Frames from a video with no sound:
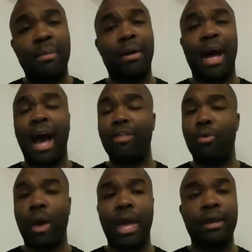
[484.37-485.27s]
But
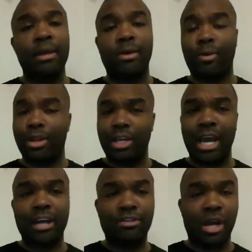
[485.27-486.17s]
either way, whether
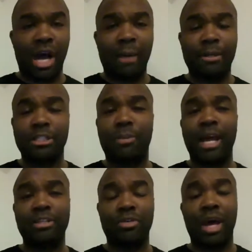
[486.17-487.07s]
DeAndre Hopkins
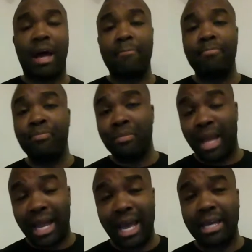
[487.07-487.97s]
plays or not,
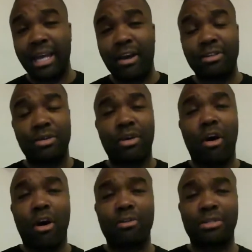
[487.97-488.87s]
I like the Arizona
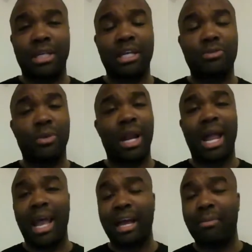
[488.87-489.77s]
Cardinals in this one, and I
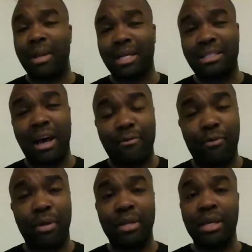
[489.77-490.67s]
like them in a tough
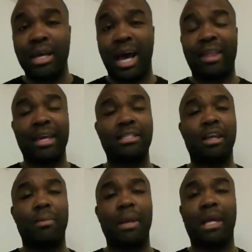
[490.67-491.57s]
one. I think it's
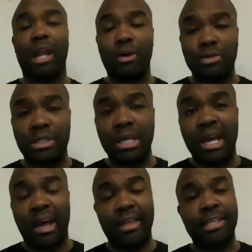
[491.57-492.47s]
going to be close.
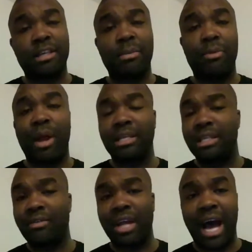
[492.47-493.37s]
I think it's going to be
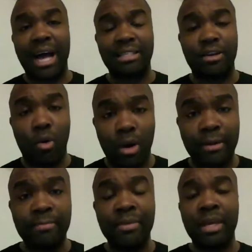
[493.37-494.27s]
relatively high
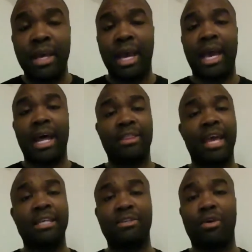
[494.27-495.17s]
scoring, and I
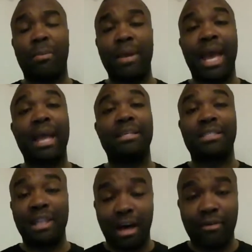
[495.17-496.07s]
think it's going to be a
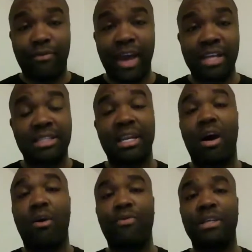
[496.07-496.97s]
slugfest, an
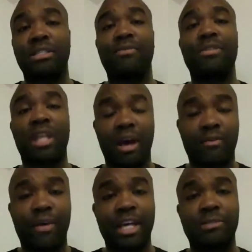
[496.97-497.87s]
offensive
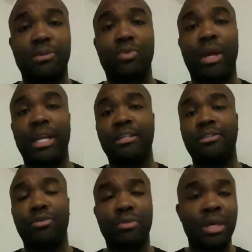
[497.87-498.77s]
slugfest between
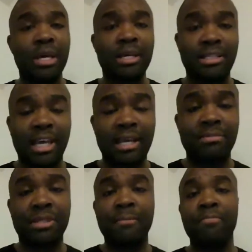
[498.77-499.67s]
these two
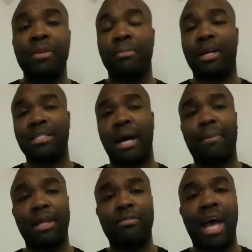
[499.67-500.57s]
teams, because I
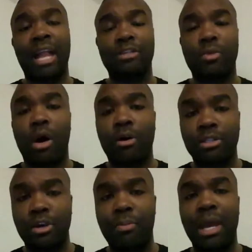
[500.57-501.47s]
believe Dallas will
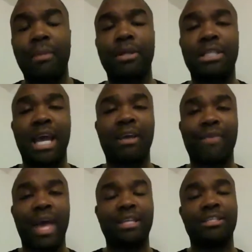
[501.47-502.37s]
also be able to take
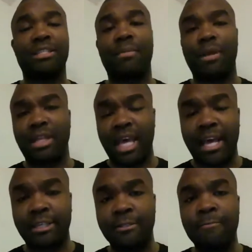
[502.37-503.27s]
advantage of some of the
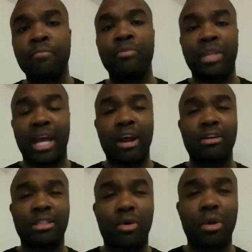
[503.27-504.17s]
things that
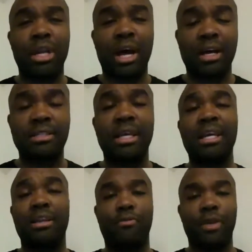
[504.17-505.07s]
Arizona does
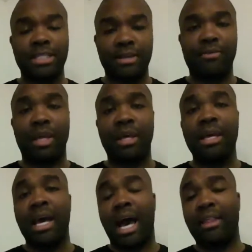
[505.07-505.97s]
defensively.
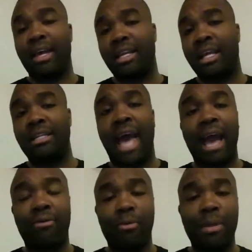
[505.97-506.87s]
I think that
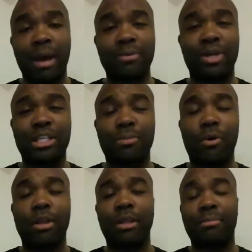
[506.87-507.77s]
Dak will be able to
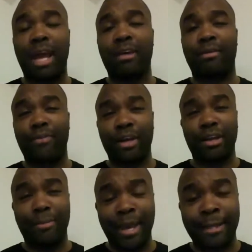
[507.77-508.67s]
exploit them down the
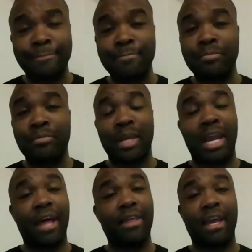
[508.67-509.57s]
field a bit,
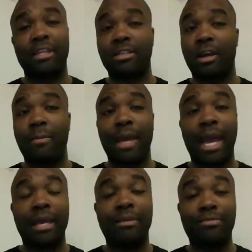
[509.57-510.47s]
and I think it's going to
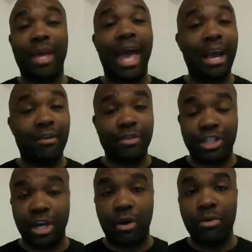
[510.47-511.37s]
be a heck of a
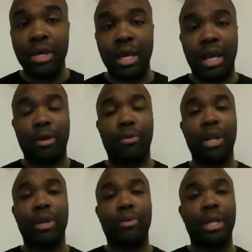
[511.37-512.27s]
show and a
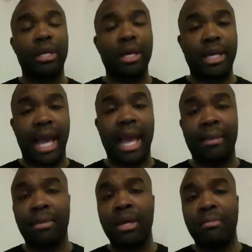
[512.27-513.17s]
really, really good
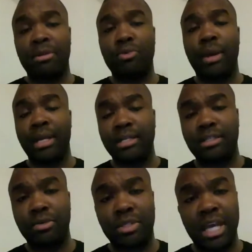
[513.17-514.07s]
game between
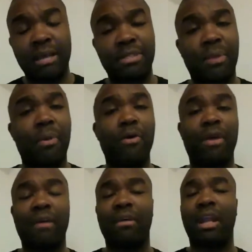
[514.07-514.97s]
these two teams. They both
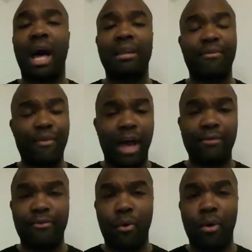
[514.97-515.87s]
have a lot to
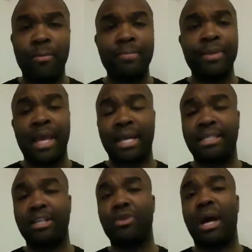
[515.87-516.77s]
fight for as
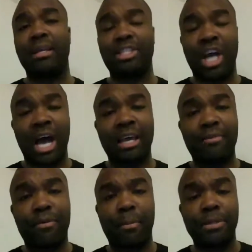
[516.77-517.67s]
they try to jockey
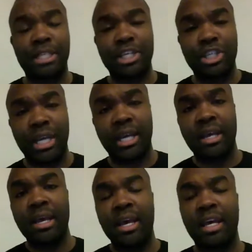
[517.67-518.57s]
for positioning
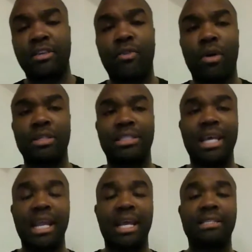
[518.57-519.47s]
as far as
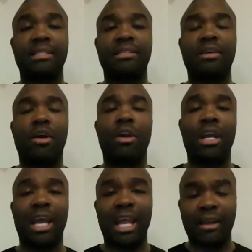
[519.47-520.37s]
seeding is concerned
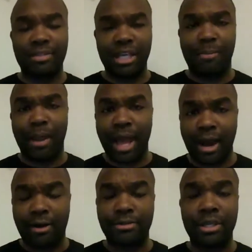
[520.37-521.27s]
in the NFC
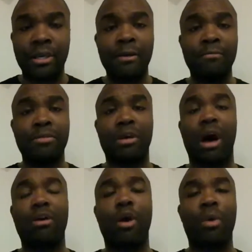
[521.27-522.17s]
playoffs. So
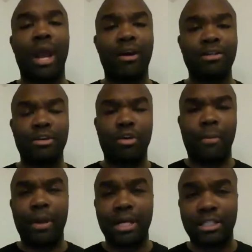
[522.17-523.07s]
I'll go with
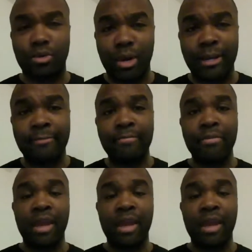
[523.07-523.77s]
Arizona +3.